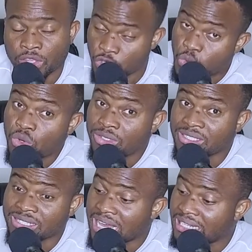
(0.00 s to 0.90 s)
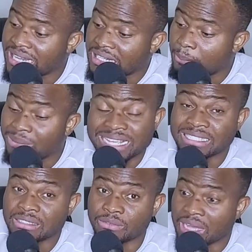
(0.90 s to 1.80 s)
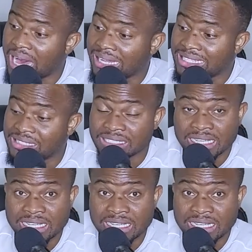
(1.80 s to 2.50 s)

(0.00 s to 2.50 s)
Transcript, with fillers: You understand that the blessing of God is,